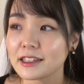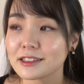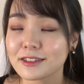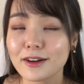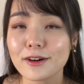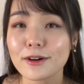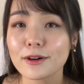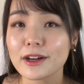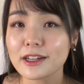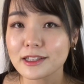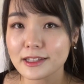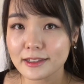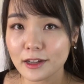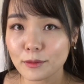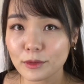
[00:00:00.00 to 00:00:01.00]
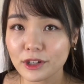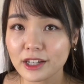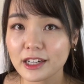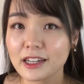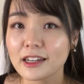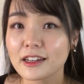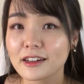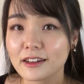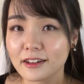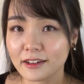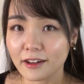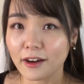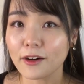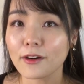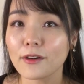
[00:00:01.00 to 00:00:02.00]
So in summary,
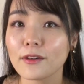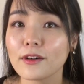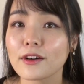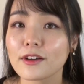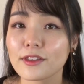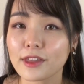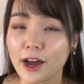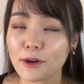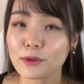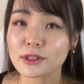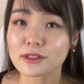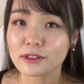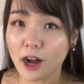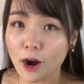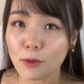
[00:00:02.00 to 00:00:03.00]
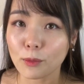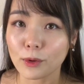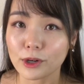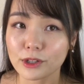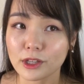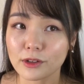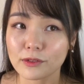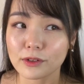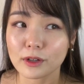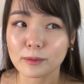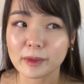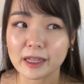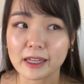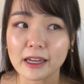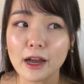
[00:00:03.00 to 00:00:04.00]
no, that was not worth it for
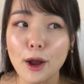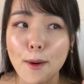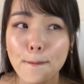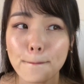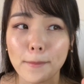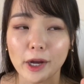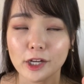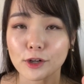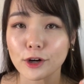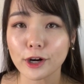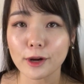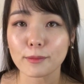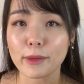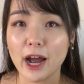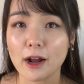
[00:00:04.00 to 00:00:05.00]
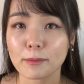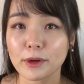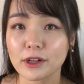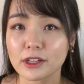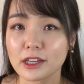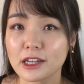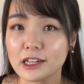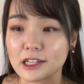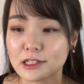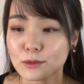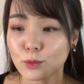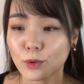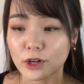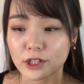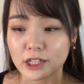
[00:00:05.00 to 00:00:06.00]
me. My current MacBook is
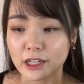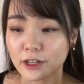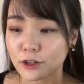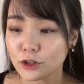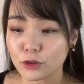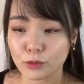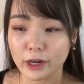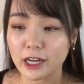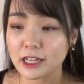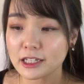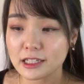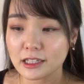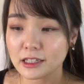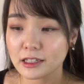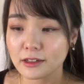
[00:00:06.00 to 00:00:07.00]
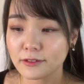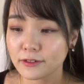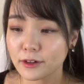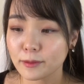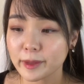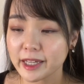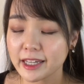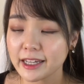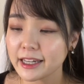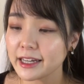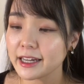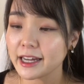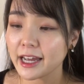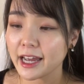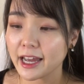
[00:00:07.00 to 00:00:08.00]
working great for me,
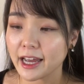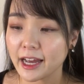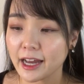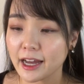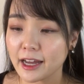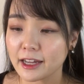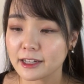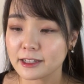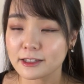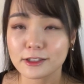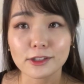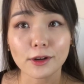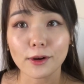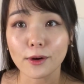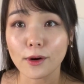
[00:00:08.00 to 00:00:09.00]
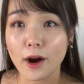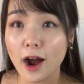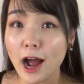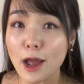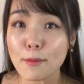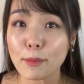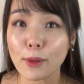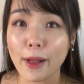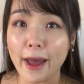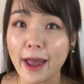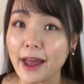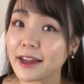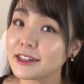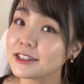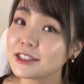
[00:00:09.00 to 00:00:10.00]
and so I
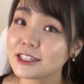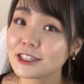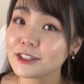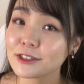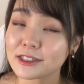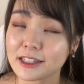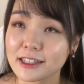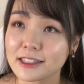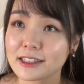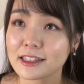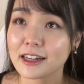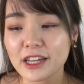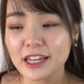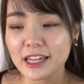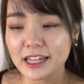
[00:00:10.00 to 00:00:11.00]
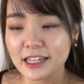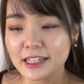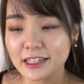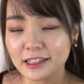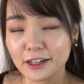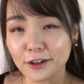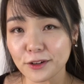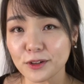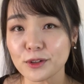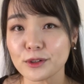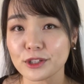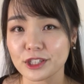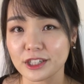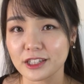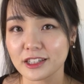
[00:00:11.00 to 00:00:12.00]
plan to use it. In
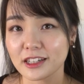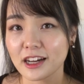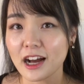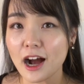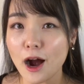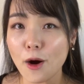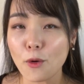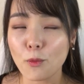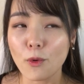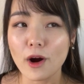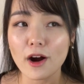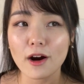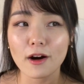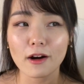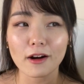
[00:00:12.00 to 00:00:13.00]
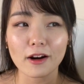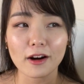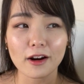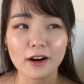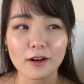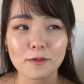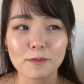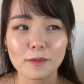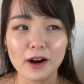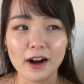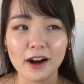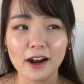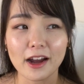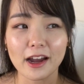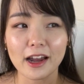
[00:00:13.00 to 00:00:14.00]
conclusion, what are
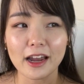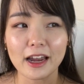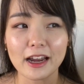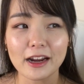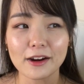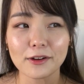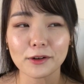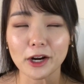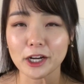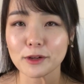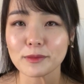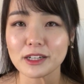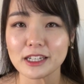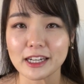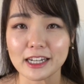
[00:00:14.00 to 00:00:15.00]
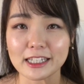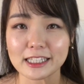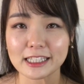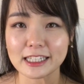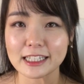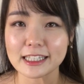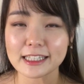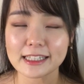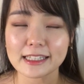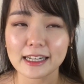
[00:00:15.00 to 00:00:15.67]
my recommendations